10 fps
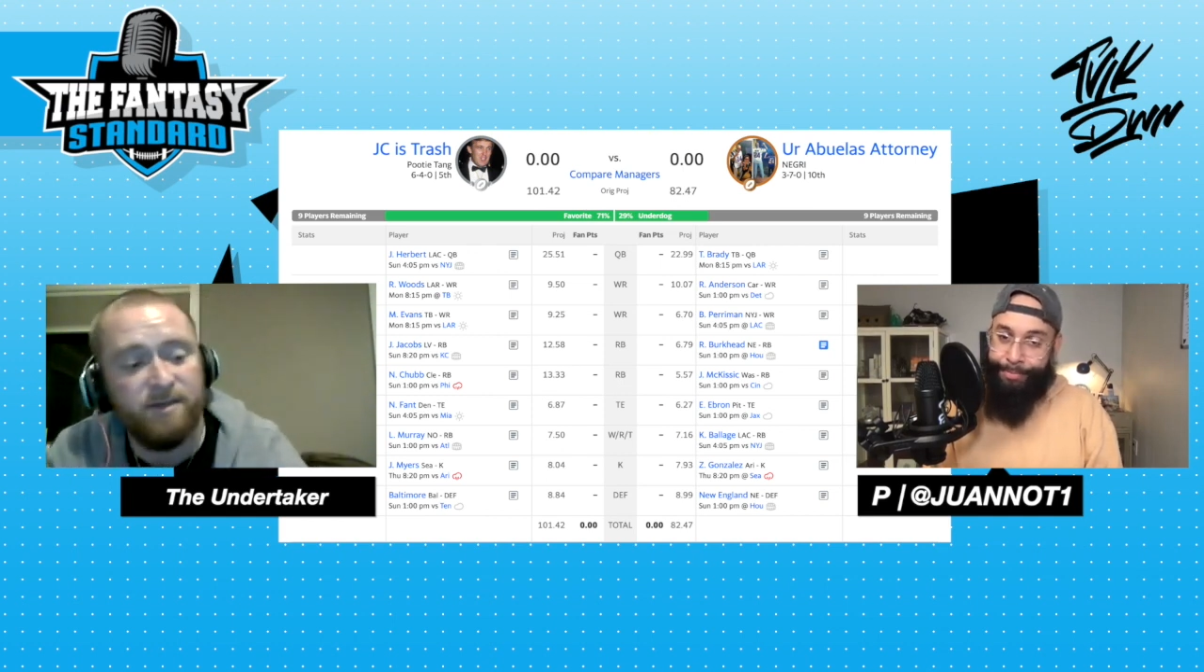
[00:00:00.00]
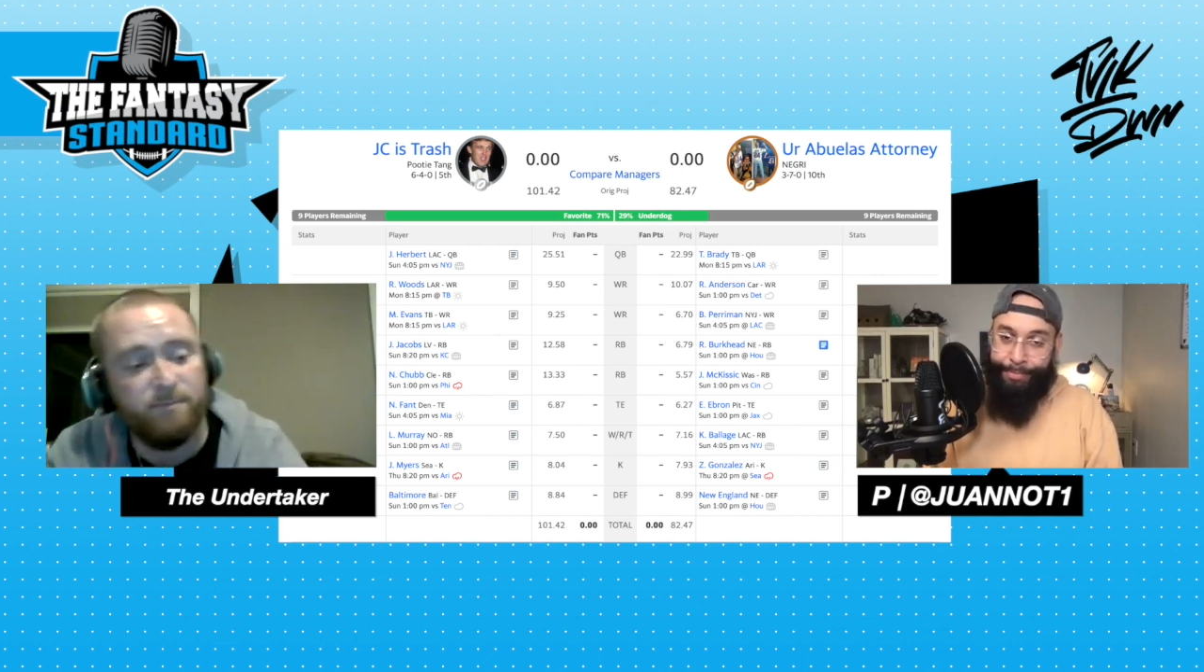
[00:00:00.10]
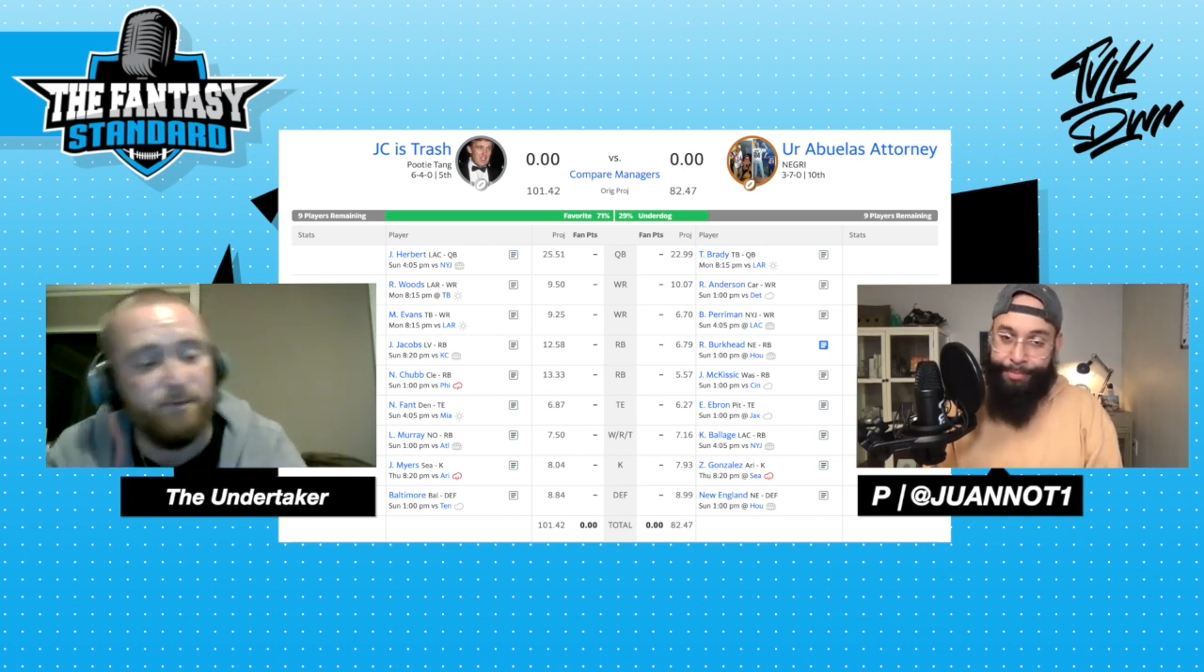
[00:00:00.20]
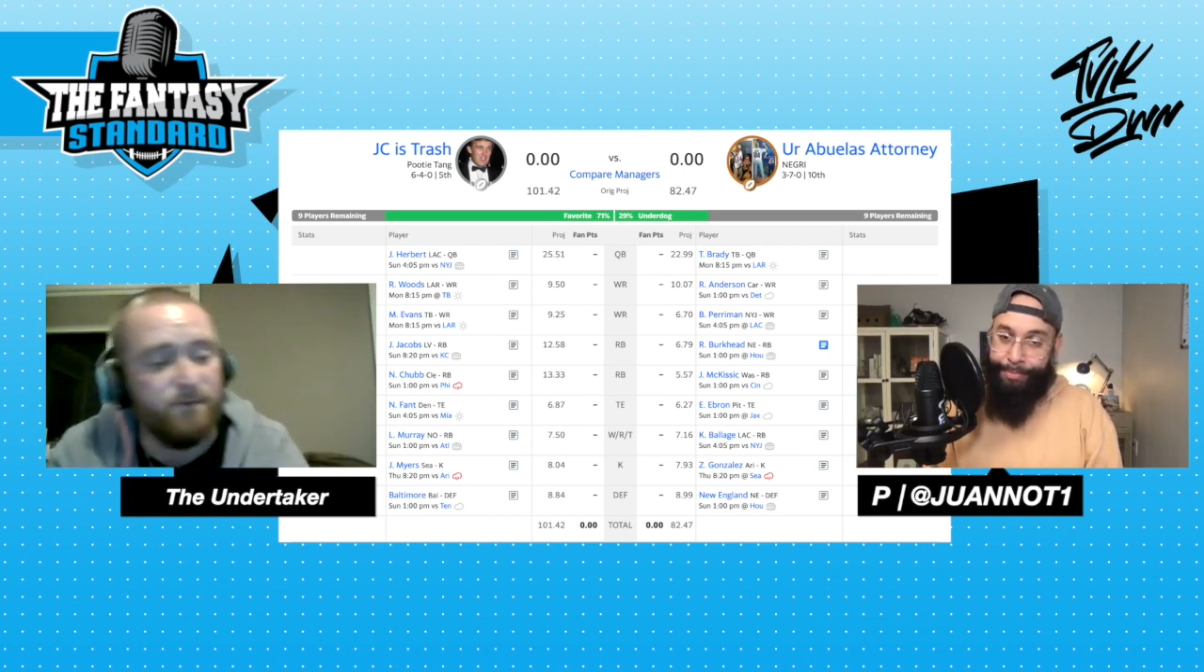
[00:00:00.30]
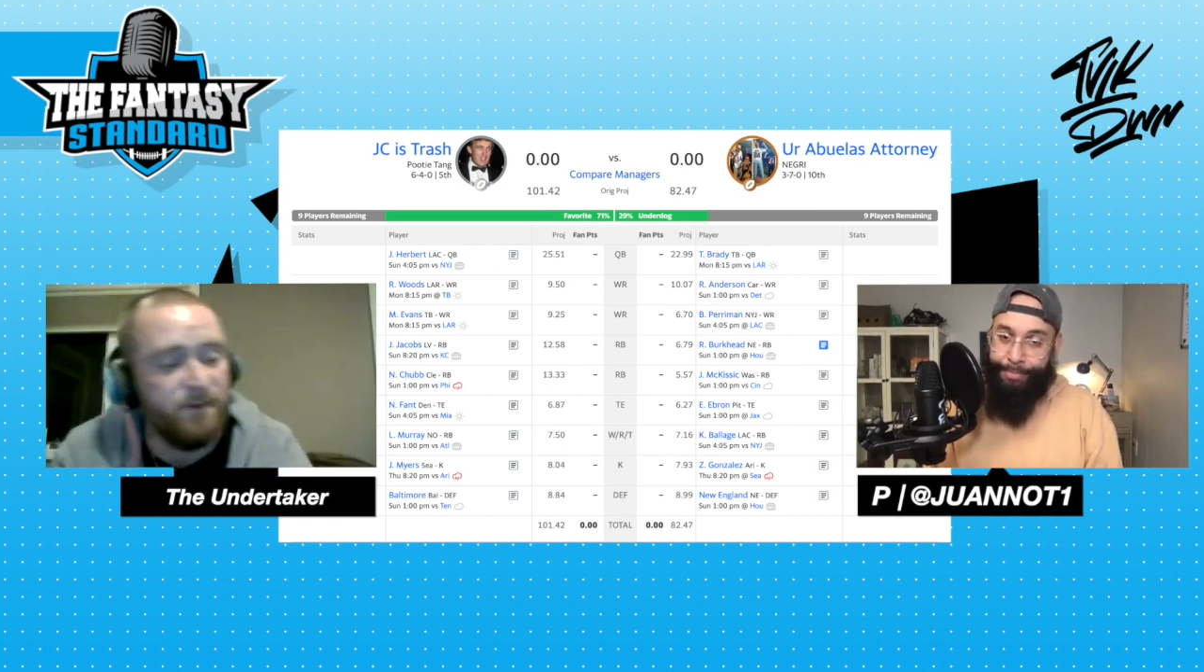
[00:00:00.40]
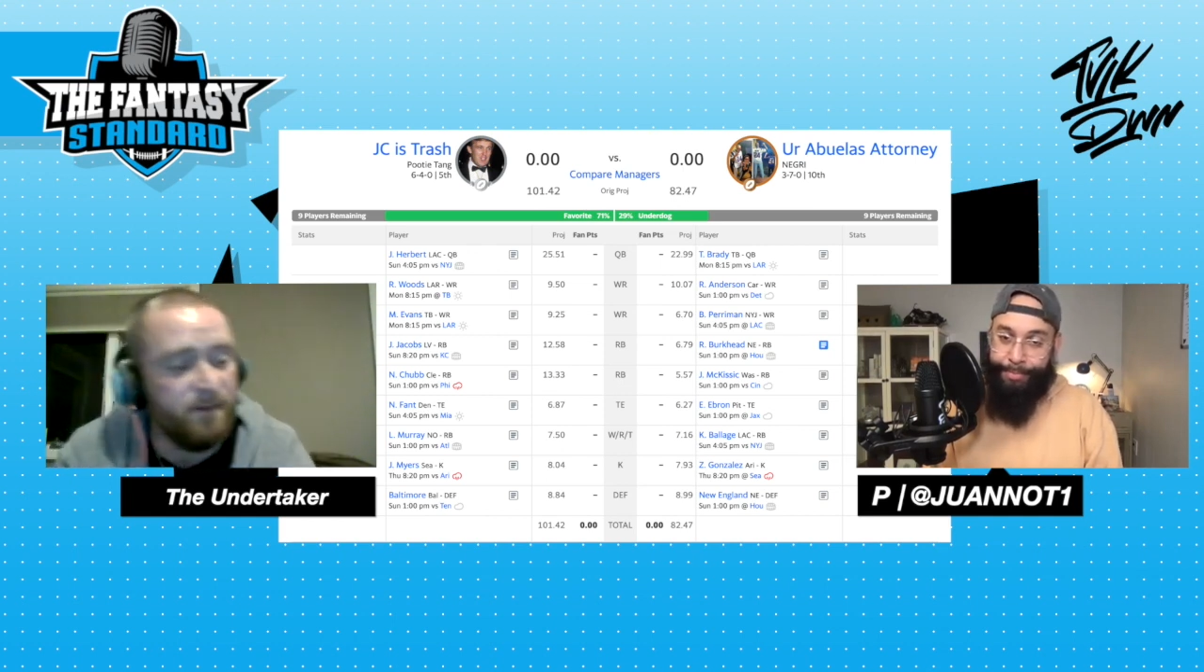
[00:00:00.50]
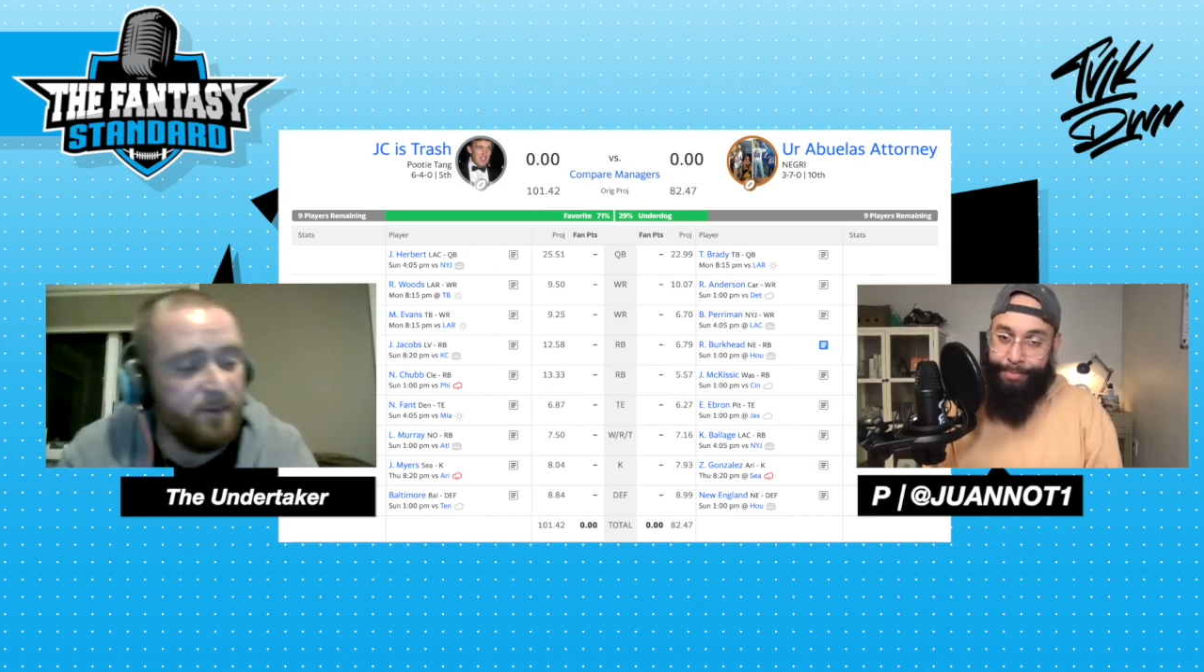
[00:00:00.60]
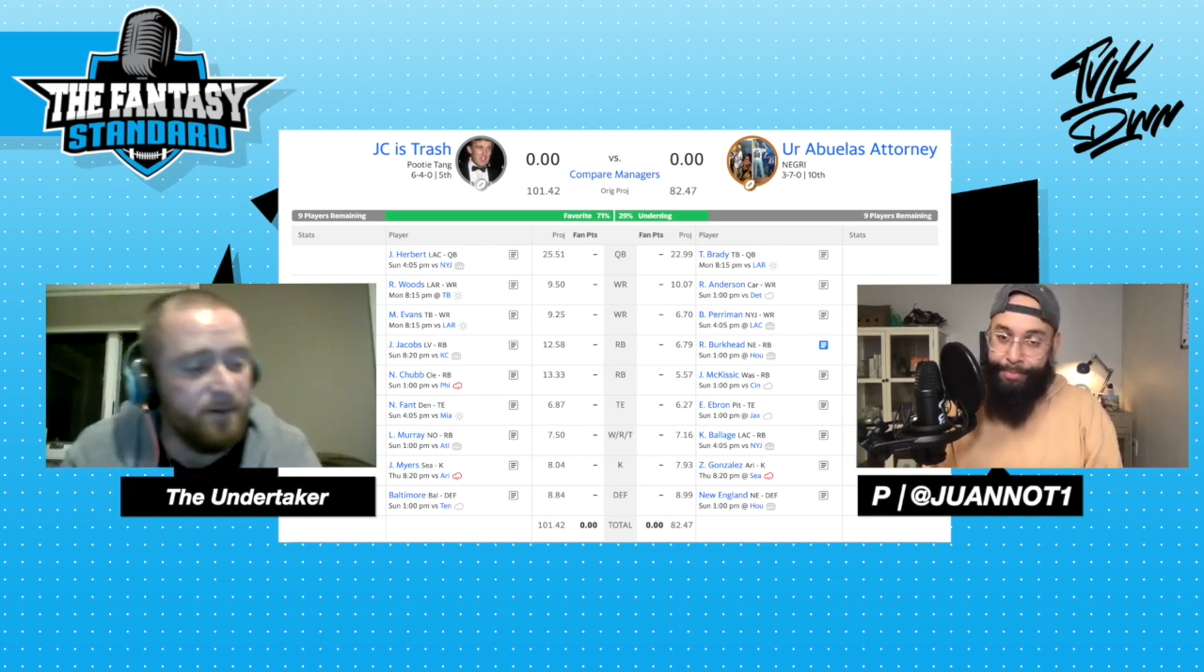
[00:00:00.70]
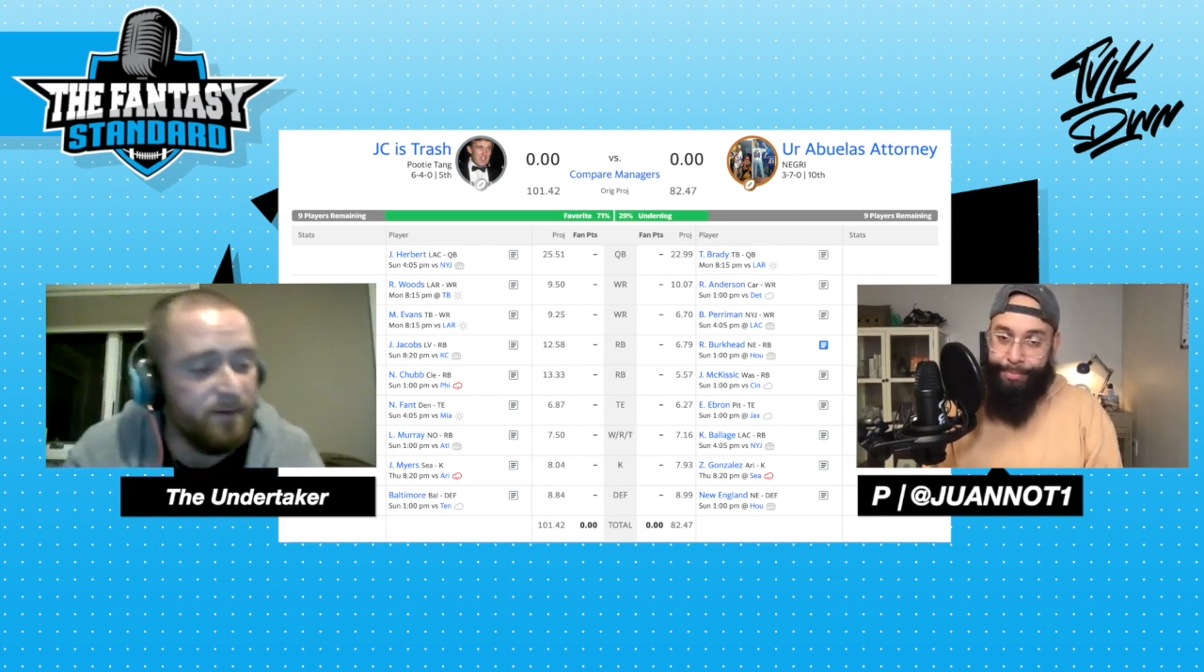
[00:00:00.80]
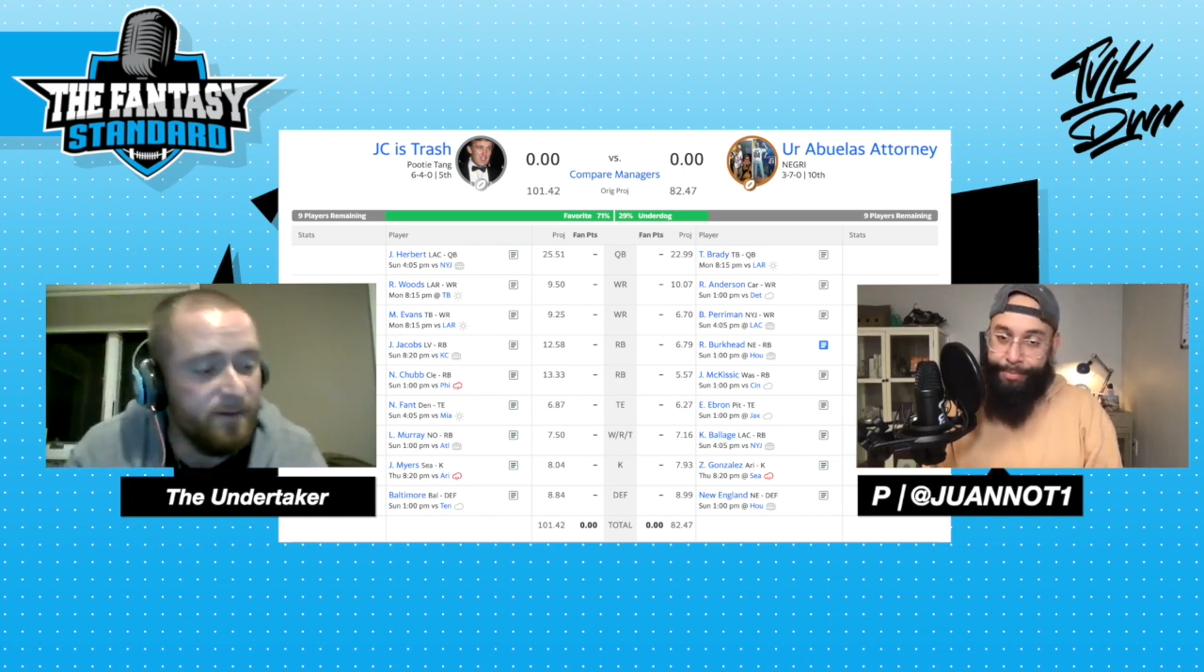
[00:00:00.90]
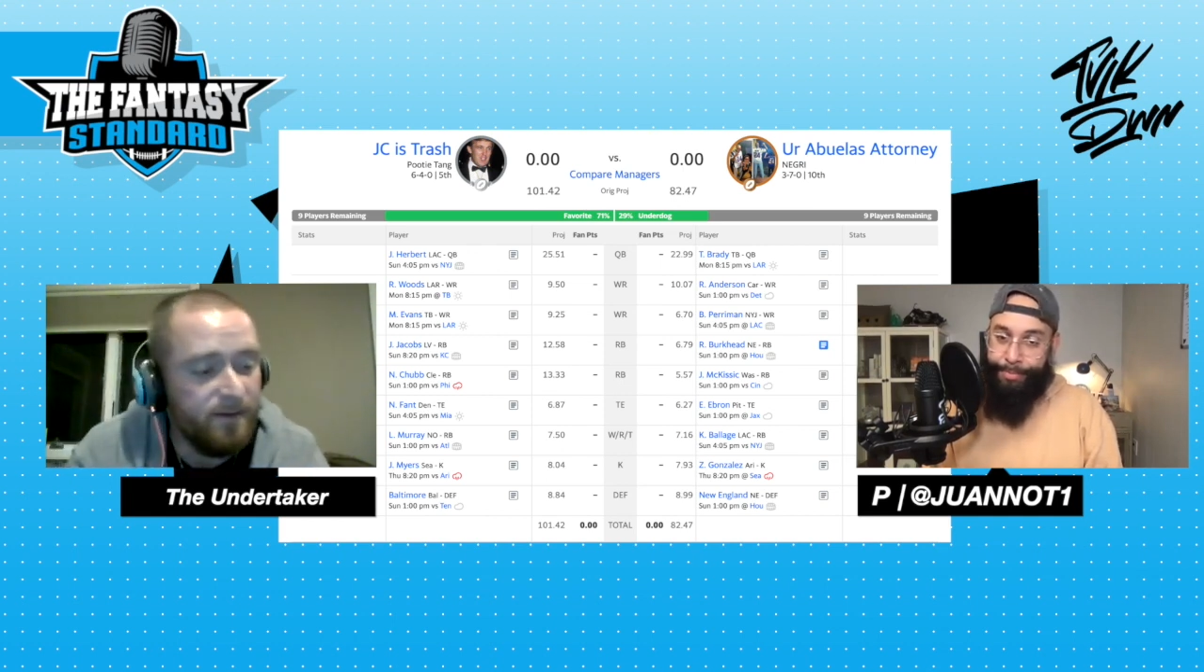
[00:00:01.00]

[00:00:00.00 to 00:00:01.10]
to Pootie, I mean,